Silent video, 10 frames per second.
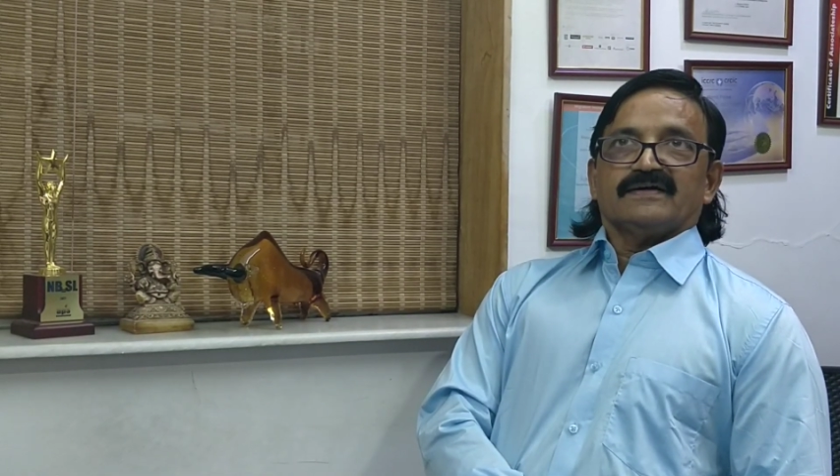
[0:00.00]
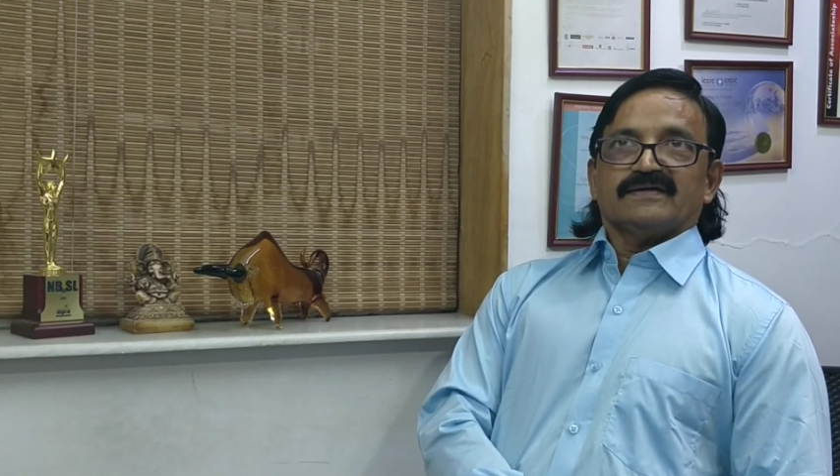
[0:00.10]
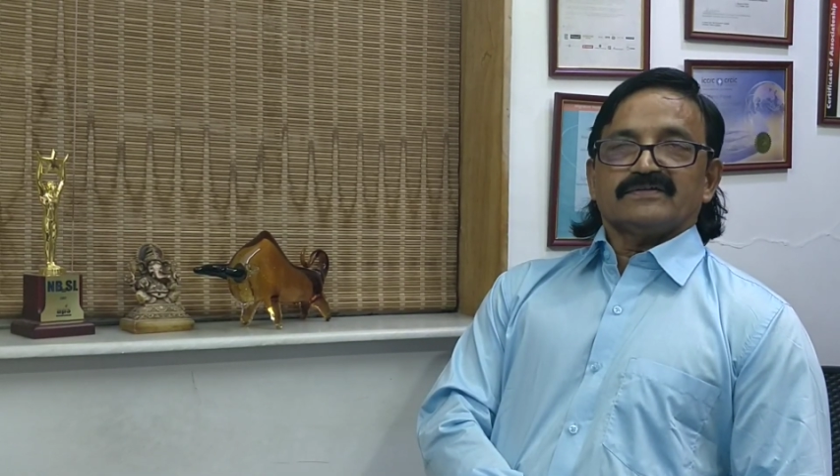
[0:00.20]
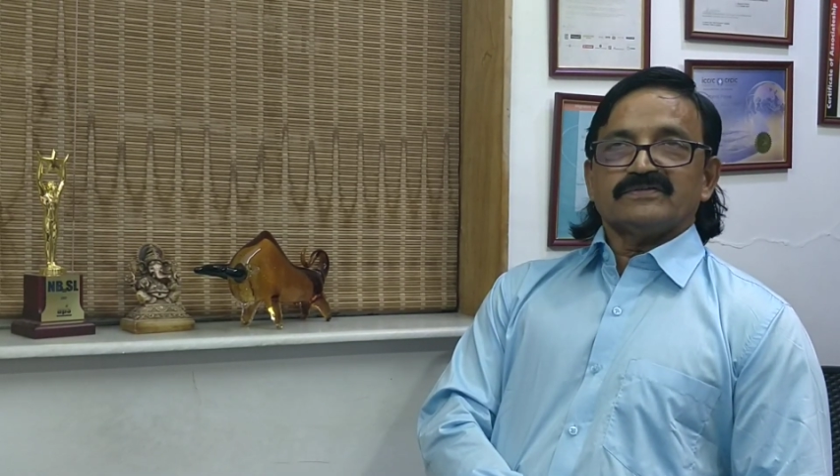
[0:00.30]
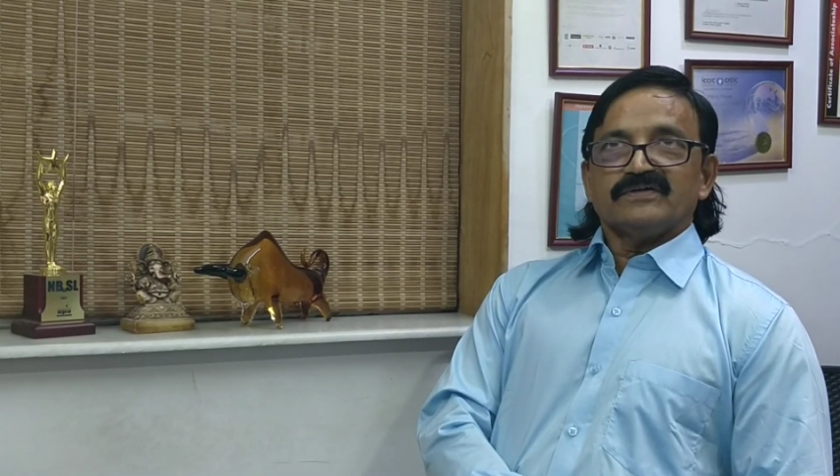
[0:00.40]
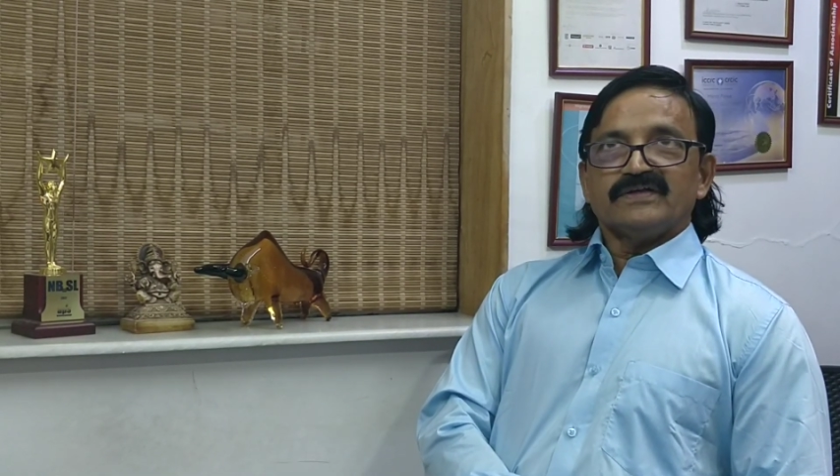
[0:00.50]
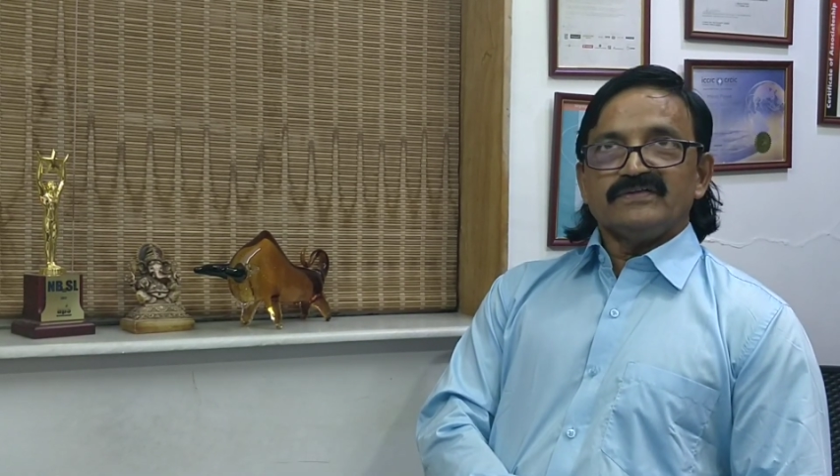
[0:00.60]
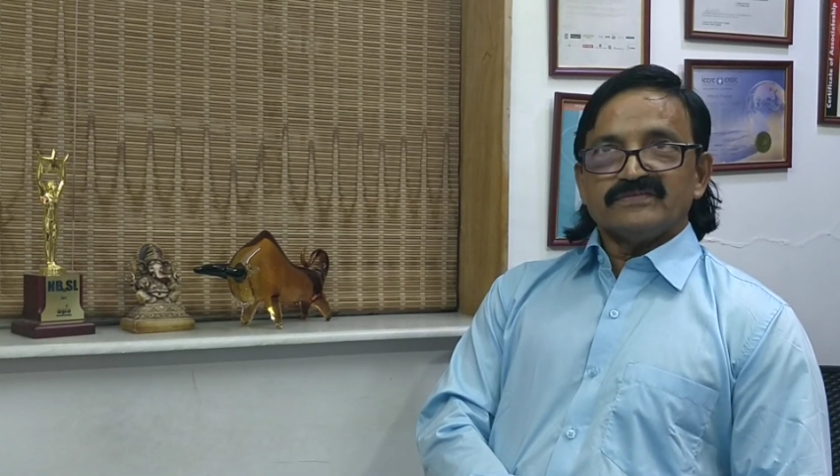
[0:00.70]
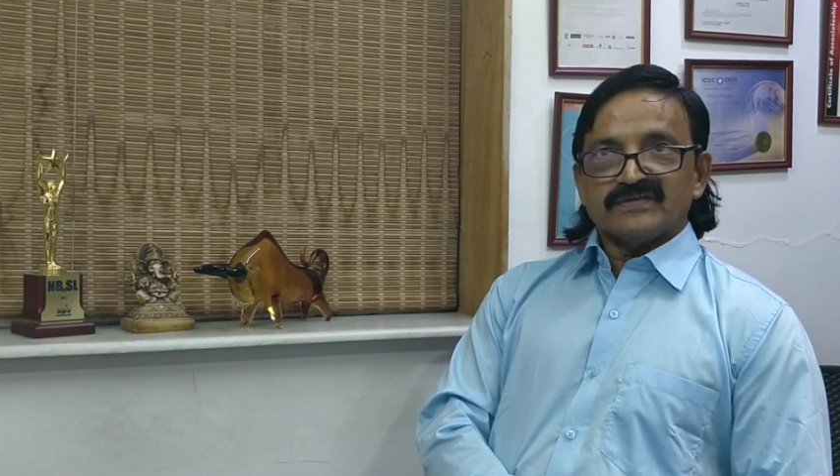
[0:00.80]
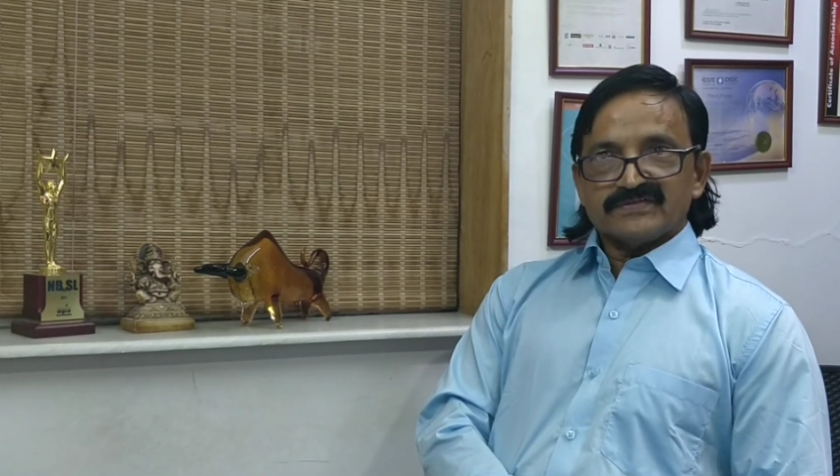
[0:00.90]
So in
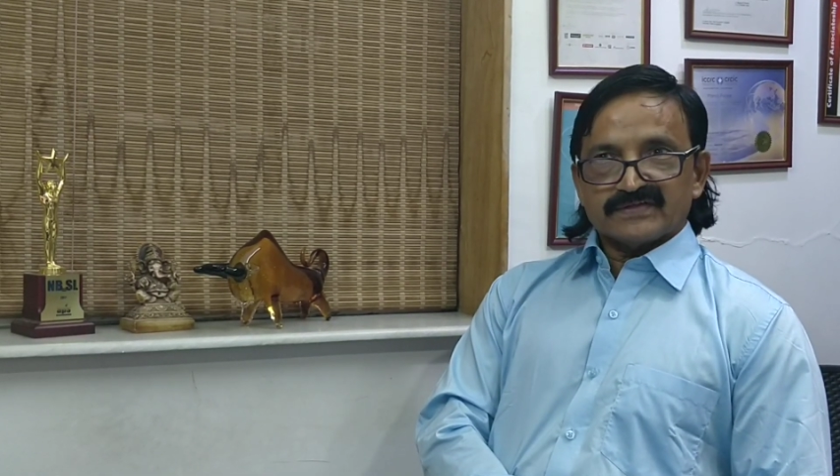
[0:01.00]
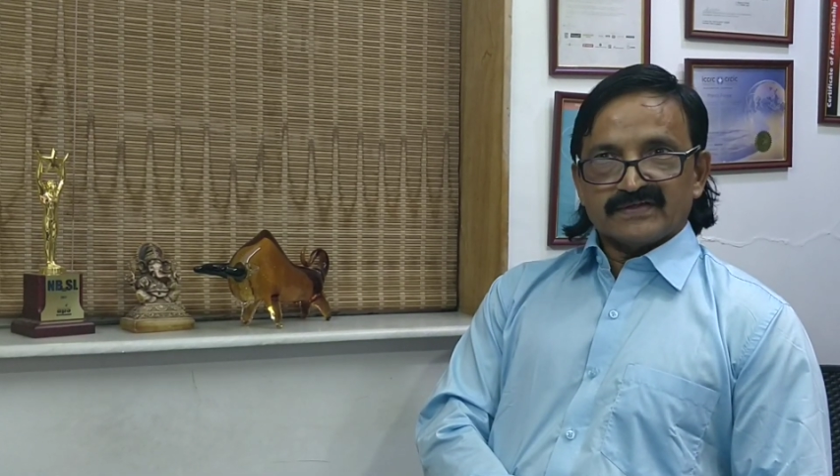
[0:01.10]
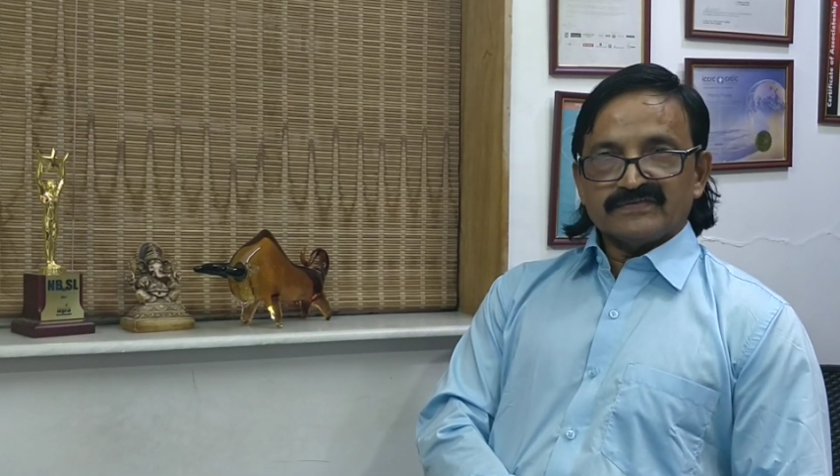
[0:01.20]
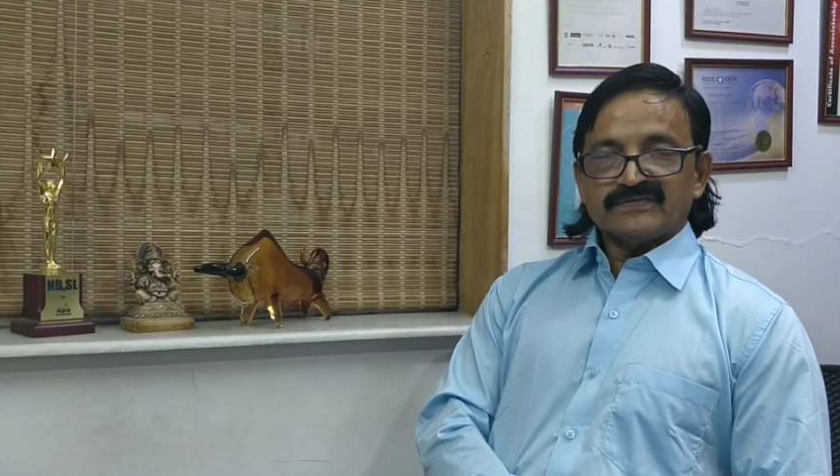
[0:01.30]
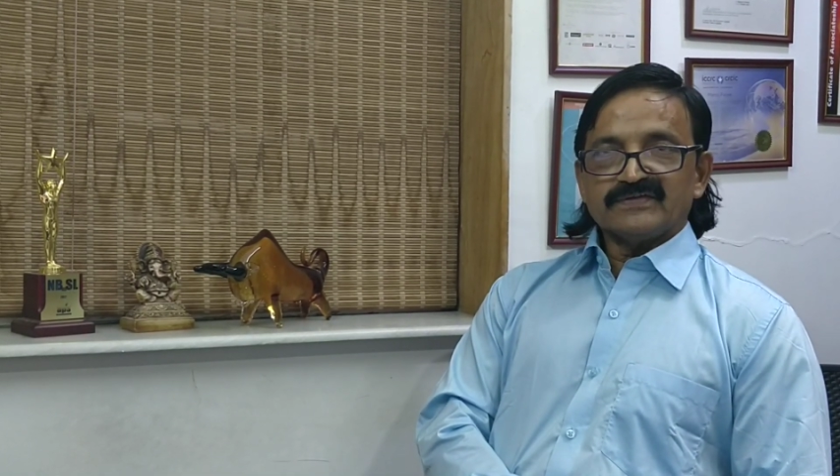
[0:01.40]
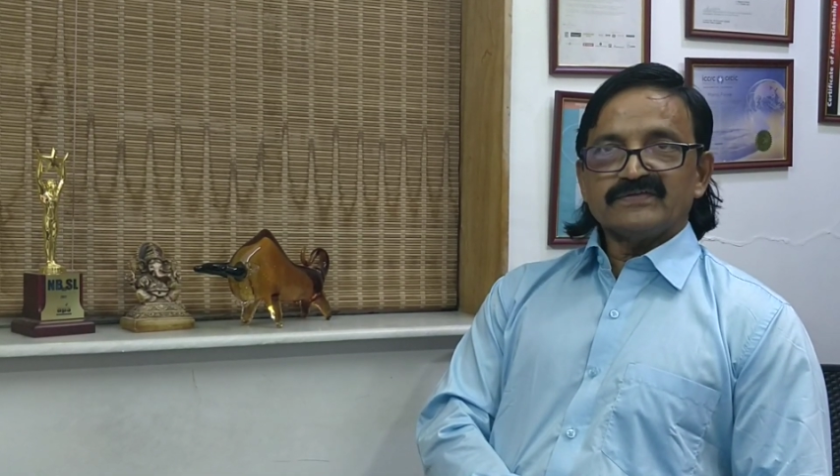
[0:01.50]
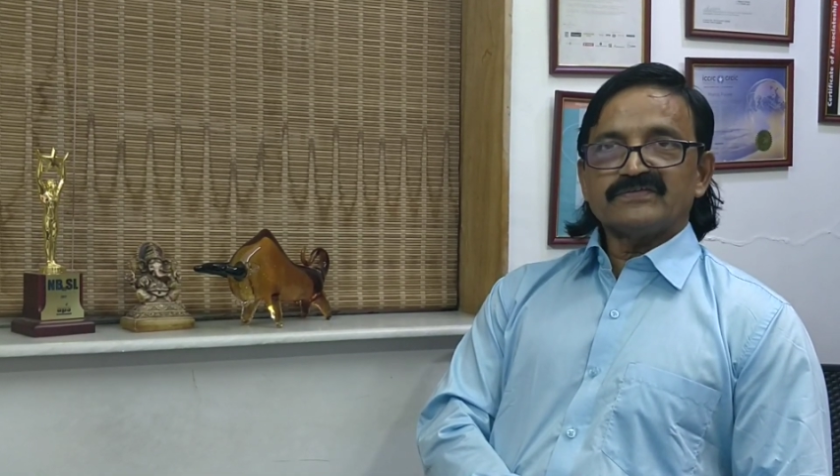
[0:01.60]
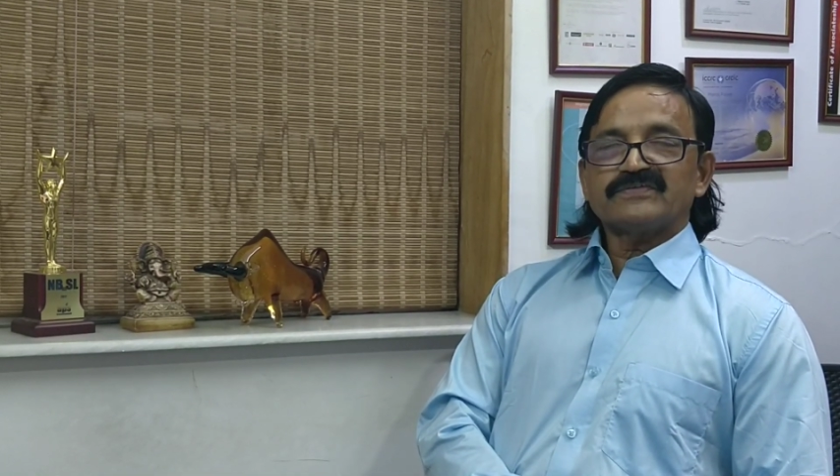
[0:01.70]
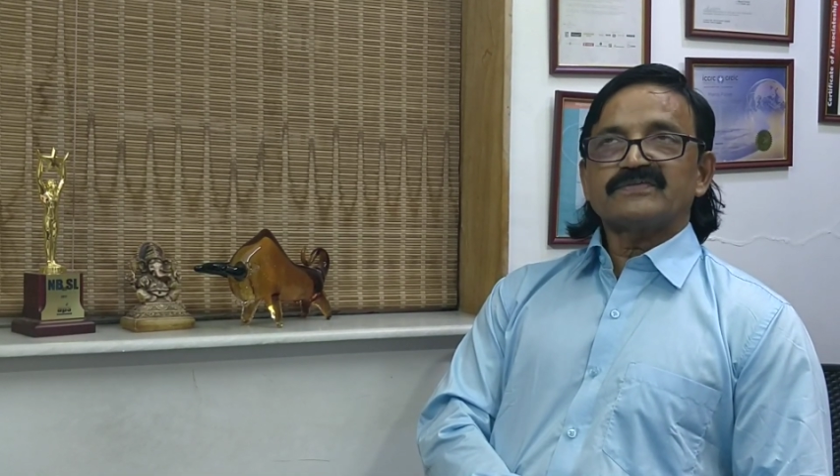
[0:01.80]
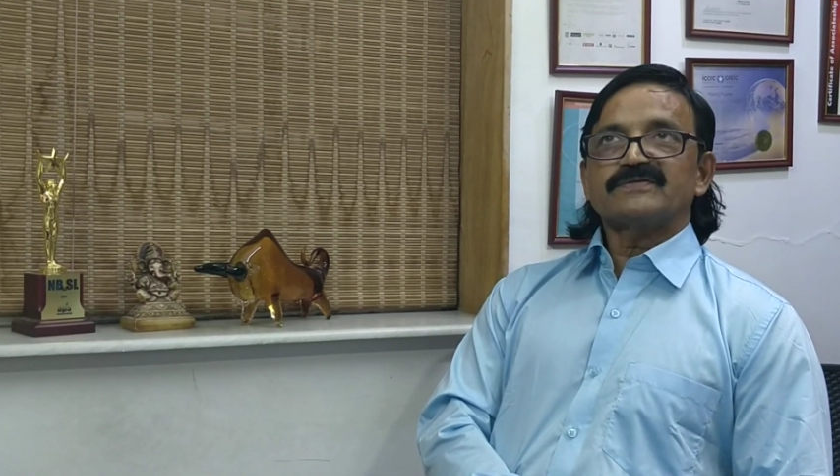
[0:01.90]
such
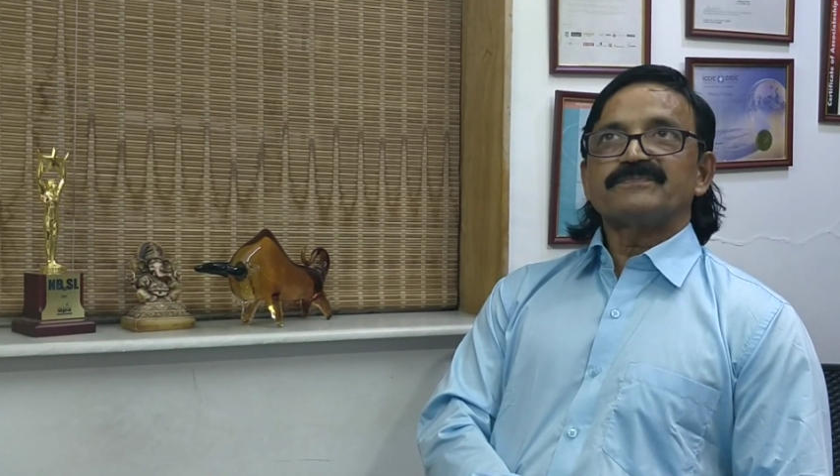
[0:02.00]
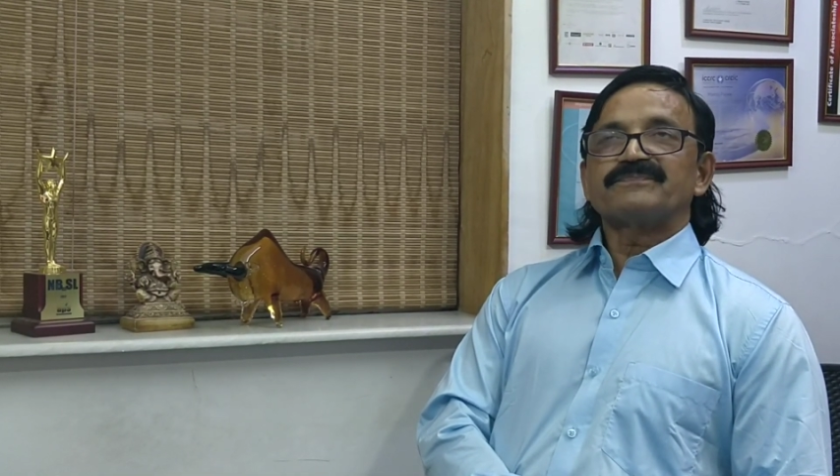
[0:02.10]
cases,